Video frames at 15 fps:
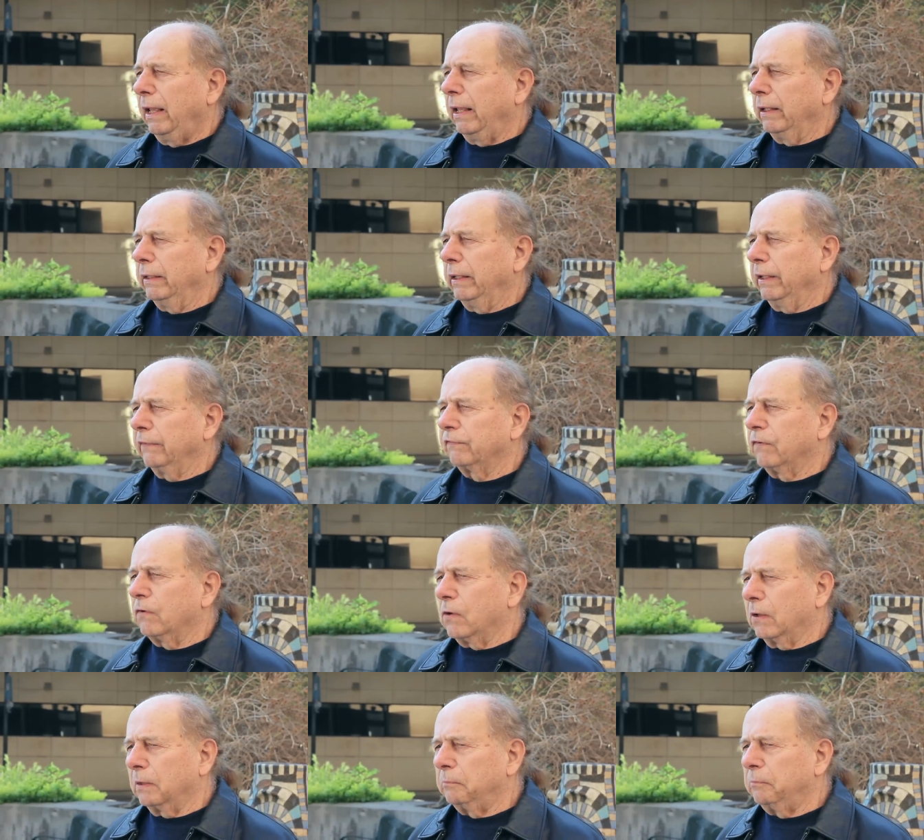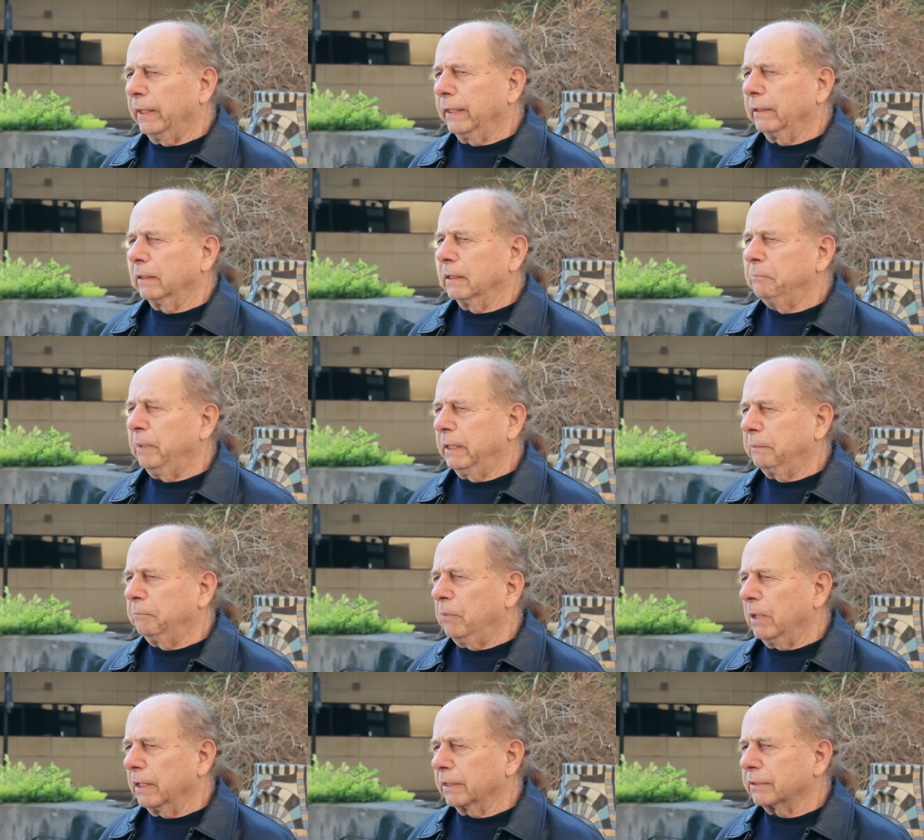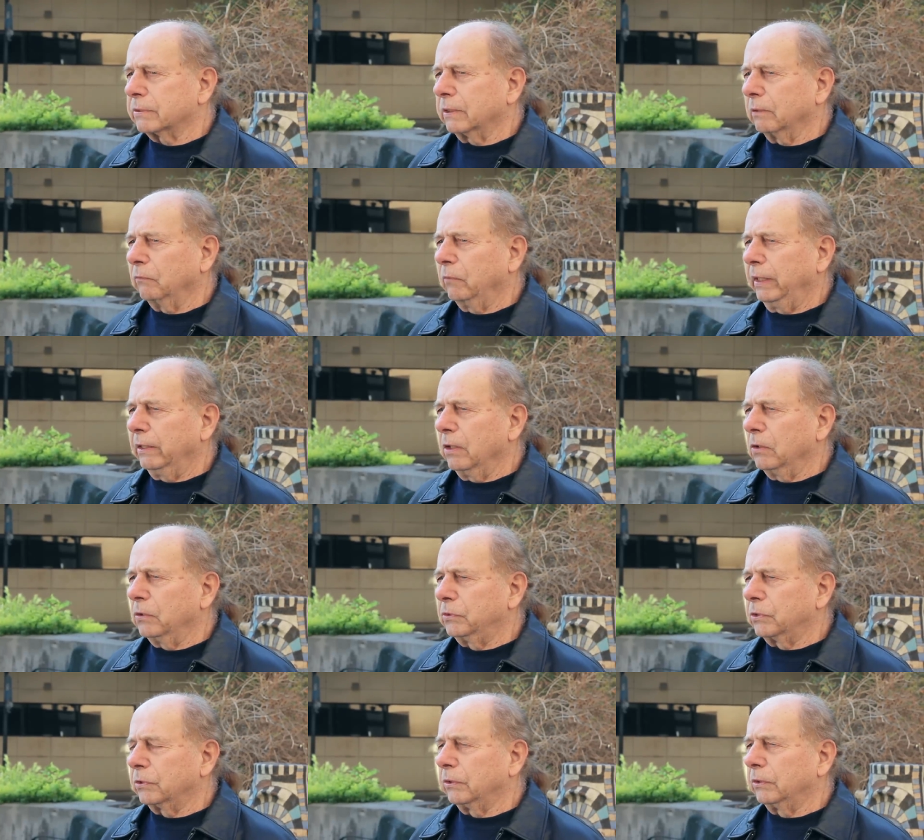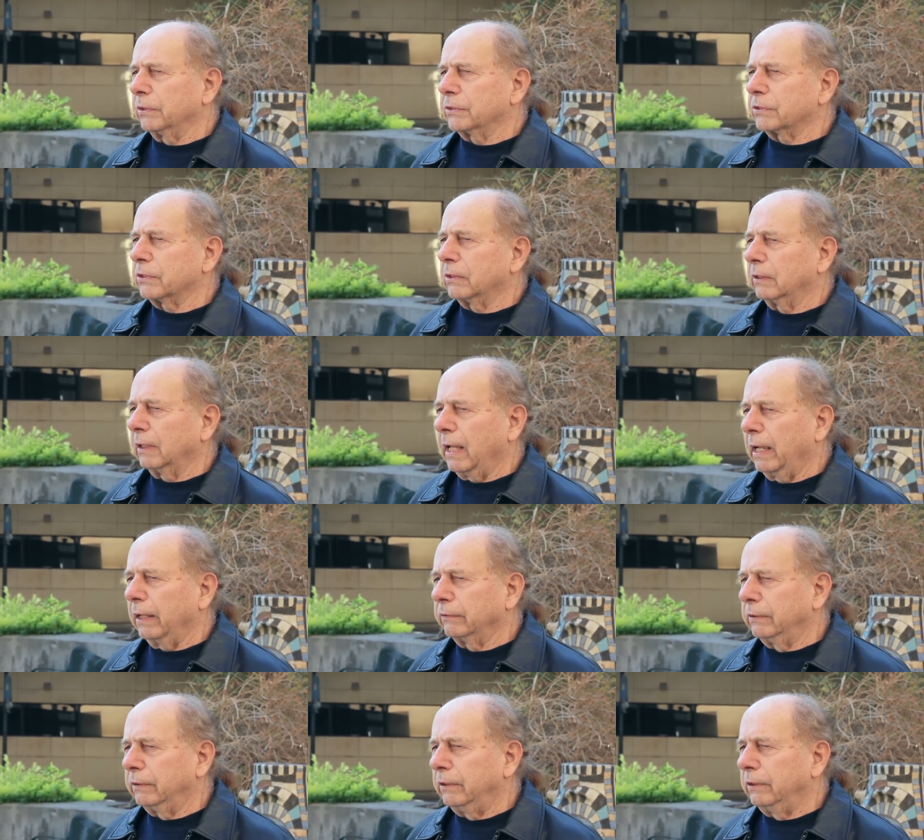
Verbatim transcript: and therefore bring the big bucks that we know tourists are allowed to